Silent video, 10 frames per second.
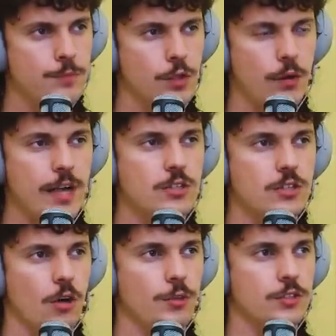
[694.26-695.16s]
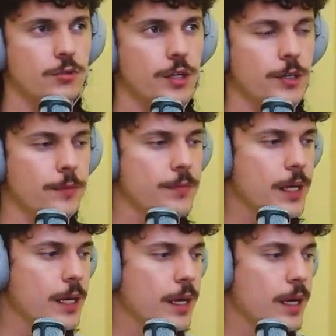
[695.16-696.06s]
grass is always greener.
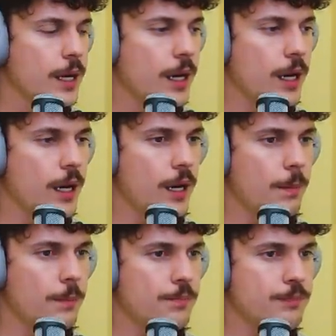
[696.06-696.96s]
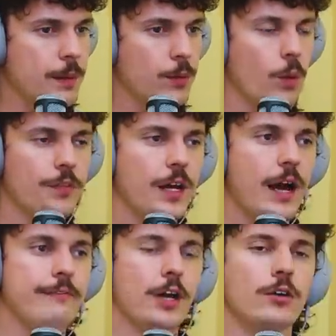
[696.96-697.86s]
But one thing
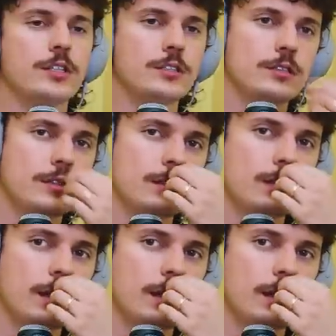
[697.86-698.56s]
I've noticed, dude,